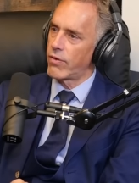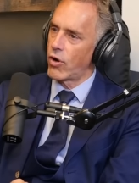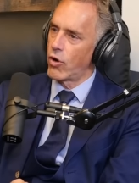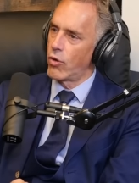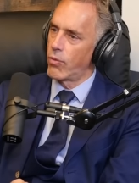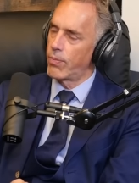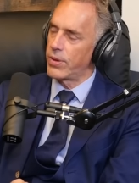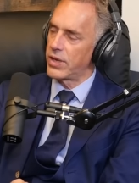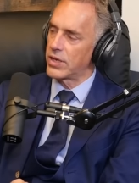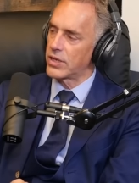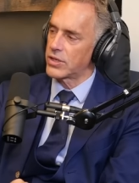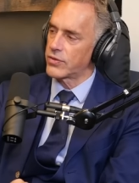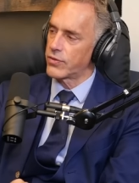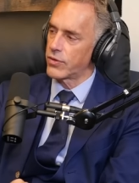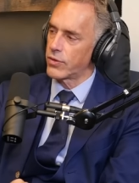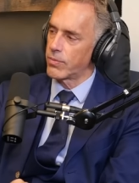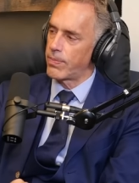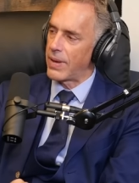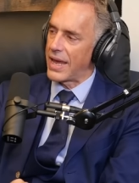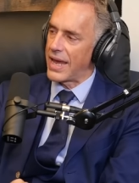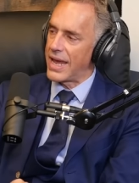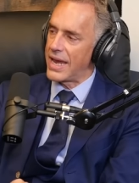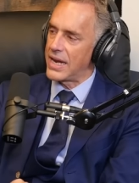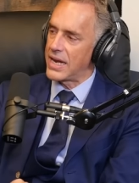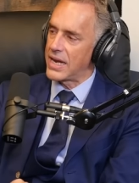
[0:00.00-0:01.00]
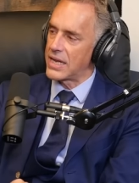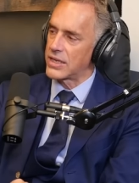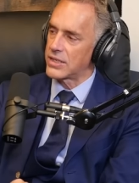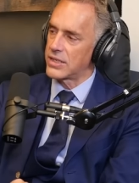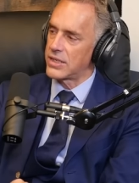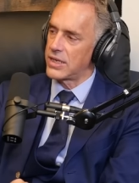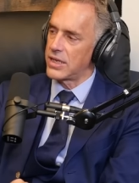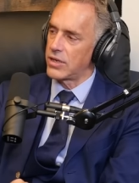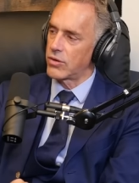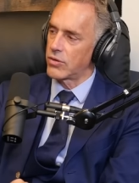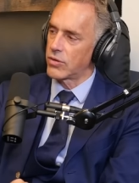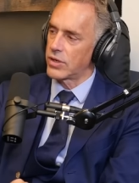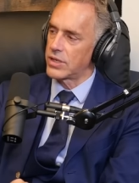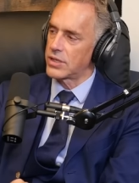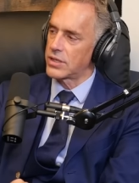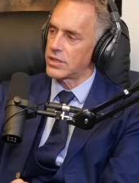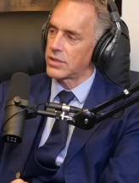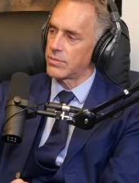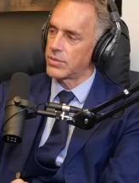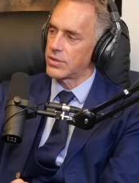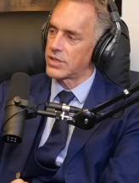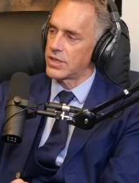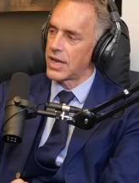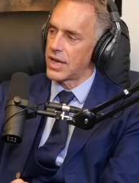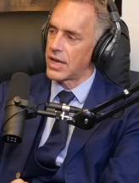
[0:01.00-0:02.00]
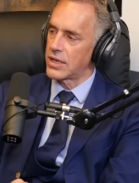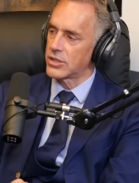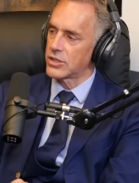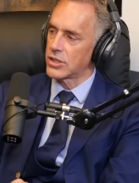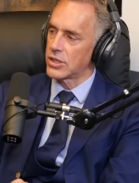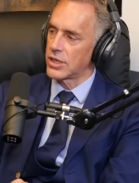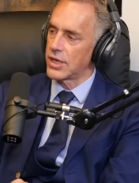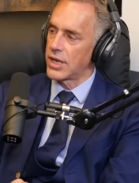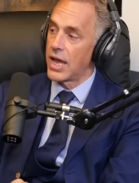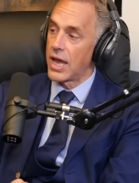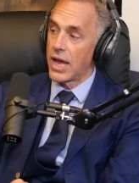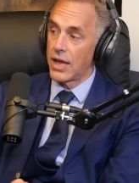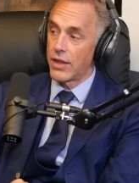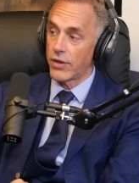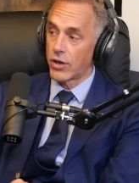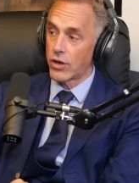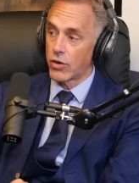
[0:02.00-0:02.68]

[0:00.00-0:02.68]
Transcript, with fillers: opiates for pain has decreased substantially. Awesome.